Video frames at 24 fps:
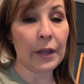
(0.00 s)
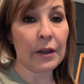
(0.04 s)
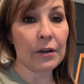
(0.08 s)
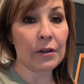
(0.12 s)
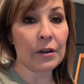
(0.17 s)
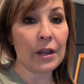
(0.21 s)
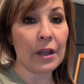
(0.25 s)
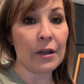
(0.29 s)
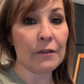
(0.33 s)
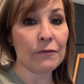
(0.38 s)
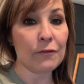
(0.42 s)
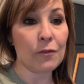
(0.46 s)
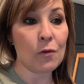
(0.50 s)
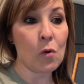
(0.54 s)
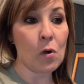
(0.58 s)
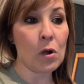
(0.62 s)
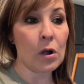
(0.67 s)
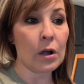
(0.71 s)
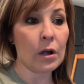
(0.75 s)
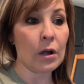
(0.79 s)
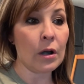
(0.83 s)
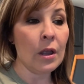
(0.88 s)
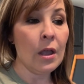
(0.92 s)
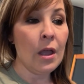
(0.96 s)
area
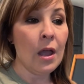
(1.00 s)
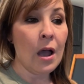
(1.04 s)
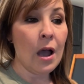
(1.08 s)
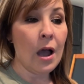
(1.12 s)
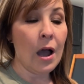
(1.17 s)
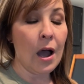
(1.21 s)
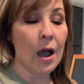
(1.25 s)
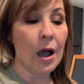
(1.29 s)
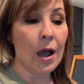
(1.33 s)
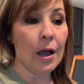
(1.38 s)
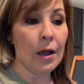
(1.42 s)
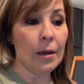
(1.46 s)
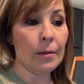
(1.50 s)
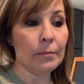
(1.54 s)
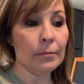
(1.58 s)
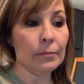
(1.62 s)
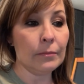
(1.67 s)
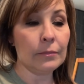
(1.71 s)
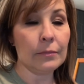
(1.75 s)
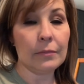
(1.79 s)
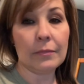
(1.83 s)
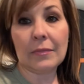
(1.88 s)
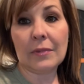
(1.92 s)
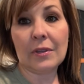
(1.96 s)
for
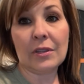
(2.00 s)
um,